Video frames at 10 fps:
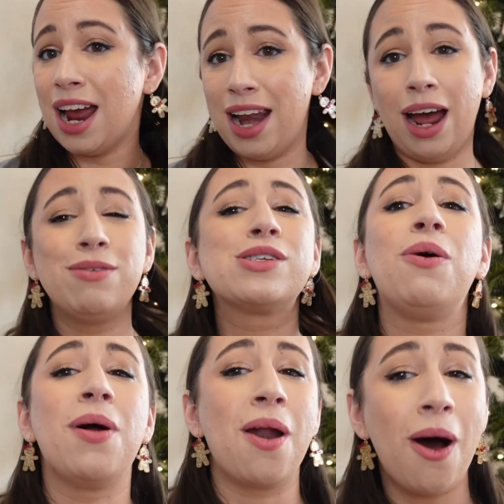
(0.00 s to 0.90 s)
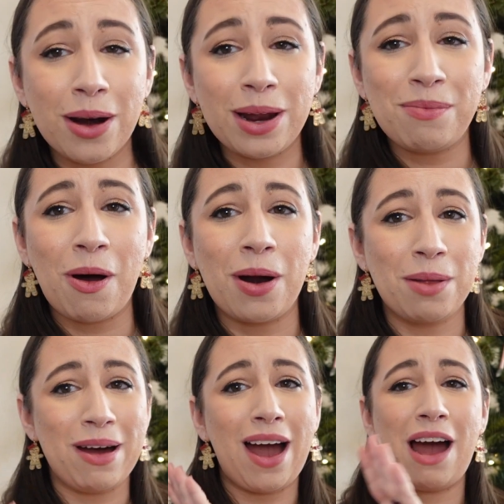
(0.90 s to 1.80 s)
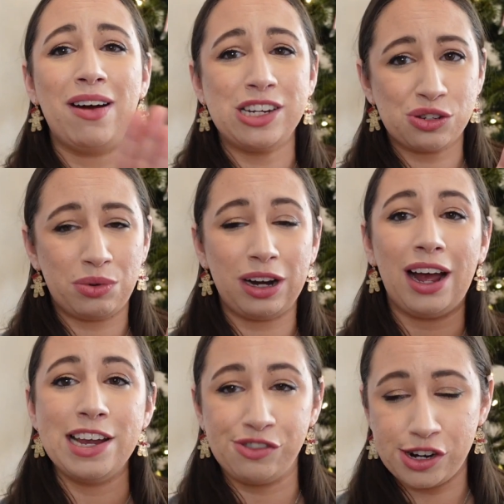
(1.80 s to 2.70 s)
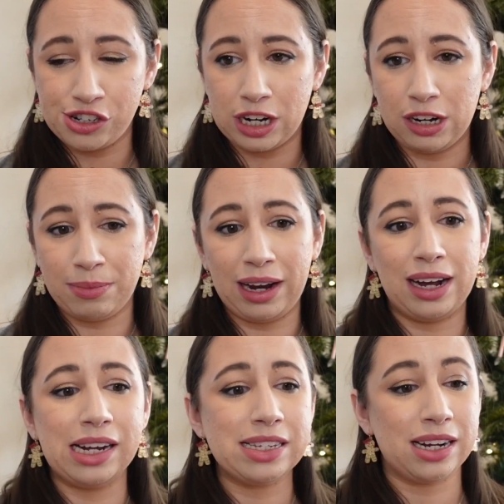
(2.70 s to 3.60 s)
and I was going on and on about how I just want hydration under my eyes.